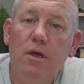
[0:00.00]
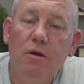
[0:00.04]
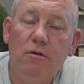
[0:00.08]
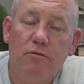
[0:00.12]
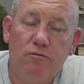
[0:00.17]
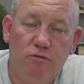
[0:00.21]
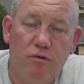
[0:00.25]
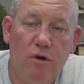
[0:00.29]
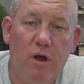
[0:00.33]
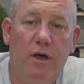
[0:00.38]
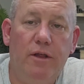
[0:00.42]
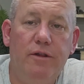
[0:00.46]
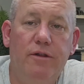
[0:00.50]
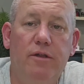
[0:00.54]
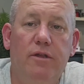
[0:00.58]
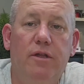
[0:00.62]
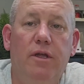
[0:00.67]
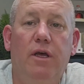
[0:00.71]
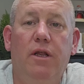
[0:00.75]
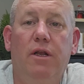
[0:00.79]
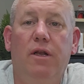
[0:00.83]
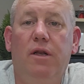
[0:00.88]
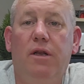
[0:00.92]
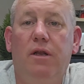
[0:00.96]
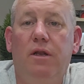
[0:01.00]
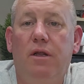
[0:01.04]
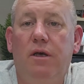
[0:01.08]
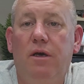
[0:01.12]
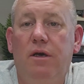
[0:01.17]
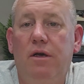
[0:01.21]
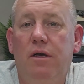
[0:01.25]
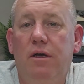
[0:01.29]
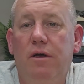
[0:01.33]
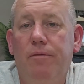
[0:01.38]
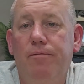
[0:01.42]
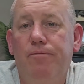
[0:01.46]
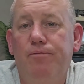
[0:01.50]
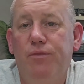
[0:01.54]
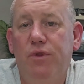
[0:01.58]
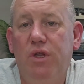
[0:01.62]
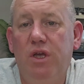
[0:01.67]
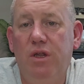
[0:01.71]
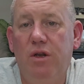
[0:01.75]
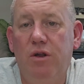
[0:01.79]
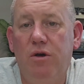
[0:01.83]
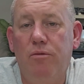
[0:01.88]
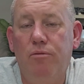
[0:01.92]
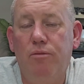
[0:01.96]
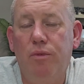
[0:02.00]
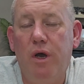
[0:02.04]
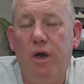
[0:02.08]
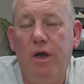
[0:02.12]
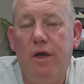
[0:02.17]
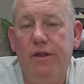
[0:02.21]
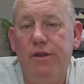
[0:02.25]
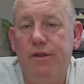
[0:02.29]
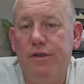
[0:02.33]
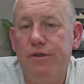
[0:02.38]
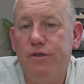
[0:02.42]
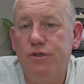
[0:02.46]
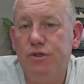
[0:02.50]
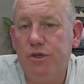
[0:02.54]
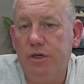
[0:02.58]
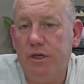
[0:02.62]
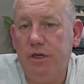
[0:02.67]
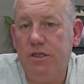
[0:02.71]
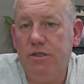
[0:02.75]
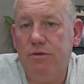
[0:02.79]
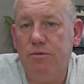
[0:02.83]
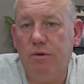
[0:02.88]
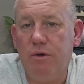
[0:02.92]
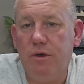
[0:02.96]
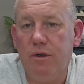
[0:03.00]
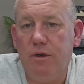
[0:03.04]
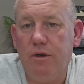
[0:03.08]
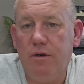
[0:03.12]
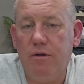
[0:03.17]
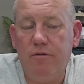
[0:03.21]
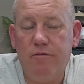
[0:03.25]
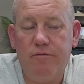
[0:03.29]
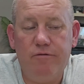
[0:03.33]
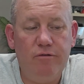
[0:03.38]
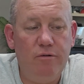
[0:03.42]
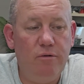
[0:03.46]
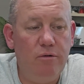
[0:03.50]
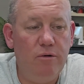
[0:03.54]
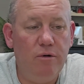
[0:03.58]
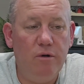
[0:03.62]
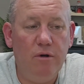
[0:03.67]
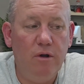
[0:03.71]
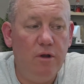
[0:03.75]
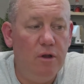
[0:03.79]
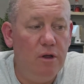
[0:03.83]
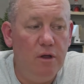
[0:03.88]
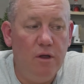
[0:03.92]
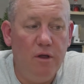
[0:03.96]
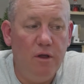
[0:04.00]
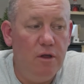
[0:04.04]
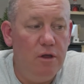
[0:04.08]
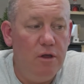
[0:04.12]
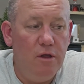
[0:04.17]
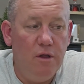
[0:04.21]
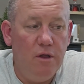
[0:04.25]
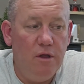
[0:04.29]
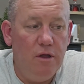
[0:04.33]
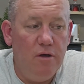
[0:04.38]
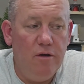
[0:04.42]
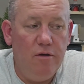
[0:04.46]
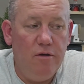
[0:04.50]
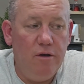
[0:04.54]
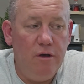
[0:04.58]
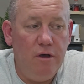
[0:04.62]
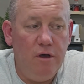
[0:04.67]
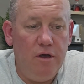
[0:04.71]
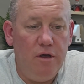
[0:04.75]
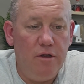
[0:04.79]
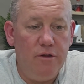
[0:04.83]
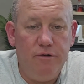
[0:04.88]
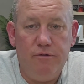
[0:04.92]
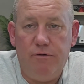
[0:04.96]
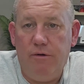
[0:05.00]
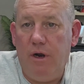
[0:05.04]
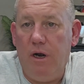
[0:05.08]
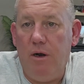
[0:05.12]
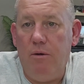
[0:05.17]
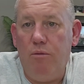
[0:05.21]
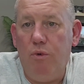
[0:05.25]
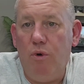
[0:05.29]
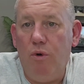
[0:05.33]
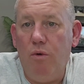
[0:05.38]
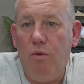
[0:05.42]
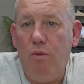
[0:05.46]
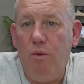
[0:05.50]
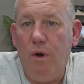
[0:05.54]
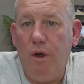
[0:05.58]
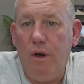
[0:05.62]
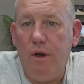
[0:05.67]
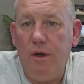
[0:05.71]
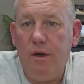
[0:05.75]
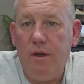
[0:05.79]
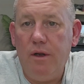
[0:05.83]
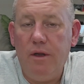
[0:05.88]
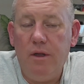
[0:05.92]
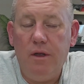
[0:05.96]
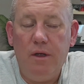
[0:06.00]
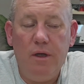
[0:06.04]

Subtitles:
rather than you know, buying the Trix one for the Rainbow one.